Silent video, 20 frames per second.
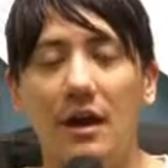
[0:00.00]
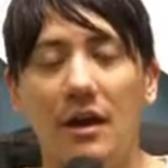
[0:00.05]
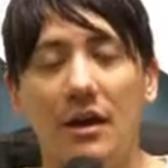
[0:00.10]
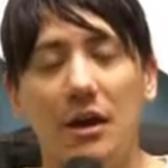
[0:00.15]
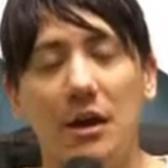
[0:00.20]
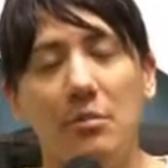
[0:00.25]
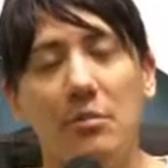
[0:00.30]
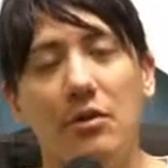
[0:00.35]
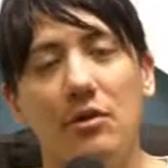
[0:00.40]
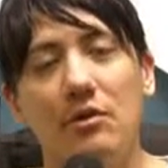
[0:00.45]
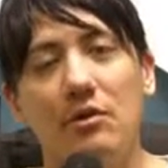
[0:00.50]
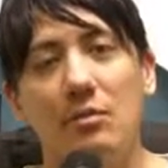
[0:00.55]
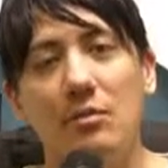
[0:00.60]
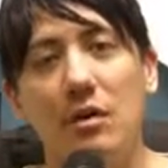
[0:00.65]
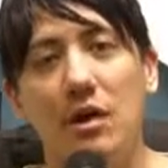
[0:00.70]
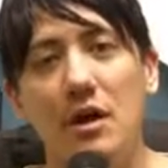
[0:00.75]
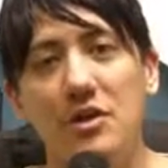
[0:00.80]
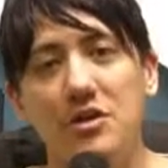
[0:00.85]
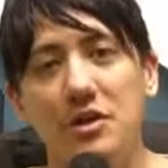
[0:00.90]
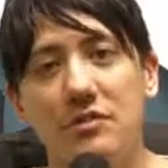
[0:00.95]
Got a couple other
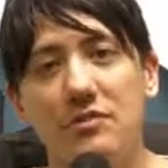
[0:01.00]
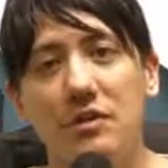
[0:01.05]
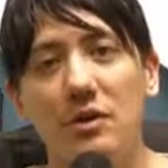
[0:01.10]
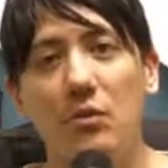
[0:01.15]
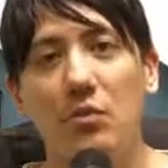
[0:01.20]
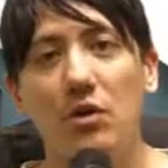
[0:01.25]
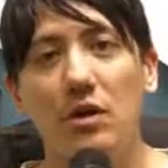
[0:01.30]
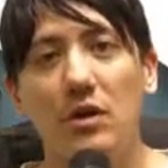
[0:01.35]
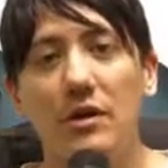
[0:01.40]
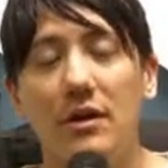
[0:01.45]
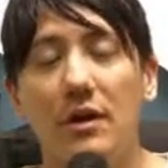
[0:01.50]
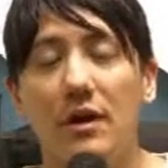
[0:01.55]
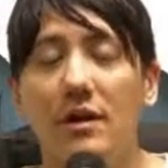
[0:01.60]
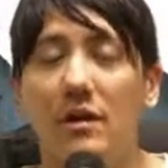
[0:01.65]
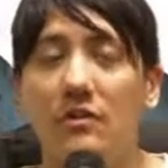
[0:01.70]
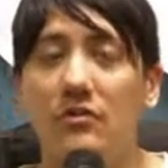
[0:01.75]
projects that I'm working on.